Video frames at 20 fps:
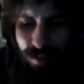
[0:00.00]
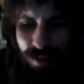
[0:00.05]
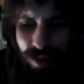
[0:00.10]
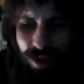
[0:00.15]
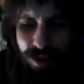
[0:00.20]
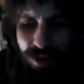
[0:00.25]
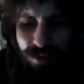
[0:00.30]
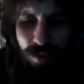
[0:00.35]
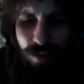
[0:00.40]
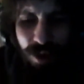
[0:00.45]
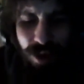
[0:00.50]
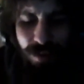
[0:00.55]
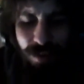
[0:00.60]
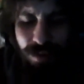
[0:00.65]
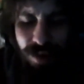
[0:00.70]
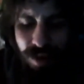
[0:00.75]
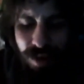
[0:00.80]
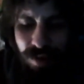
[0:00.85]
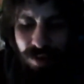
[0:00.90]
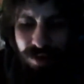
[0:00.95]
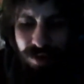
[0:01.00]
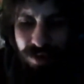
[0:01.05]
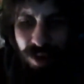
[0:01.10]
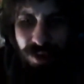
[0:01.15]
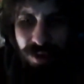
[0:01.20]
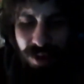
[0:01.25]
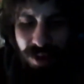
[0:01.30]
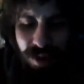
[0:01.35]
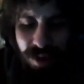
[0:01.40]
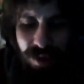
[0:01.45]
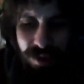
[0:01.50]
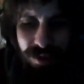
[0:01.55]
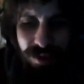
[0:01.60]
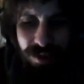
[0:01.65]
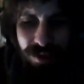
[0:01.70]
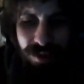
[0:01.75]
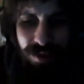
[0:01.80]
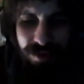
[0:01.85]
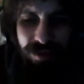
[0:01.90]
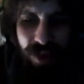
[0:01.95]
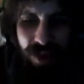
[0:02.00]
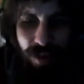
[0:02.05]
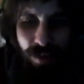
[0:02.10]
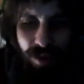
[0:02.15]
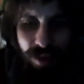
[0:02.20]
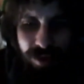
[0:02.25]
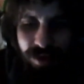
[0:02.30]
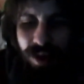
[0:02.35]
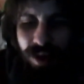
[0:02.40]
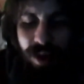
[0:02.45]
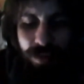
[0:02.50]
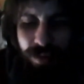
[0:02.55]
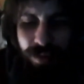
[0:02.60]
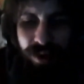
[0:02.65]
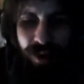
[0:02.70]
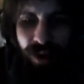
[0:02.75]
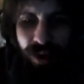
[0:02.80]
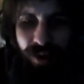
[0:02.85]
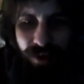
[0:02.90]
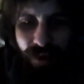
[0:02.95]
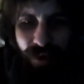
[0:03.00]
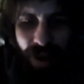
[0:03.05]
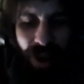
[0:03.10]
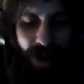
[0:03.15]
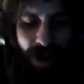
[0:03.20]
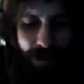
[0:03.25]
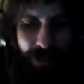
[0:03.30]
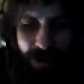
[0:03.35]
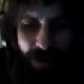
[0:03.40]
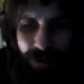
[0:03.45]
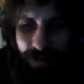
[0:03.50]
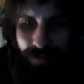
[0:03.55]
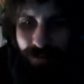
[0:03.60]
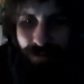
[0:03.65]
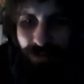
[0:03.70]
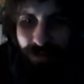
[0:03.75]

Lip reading: it's whatever their agenda is that's now on top, and now they're happy.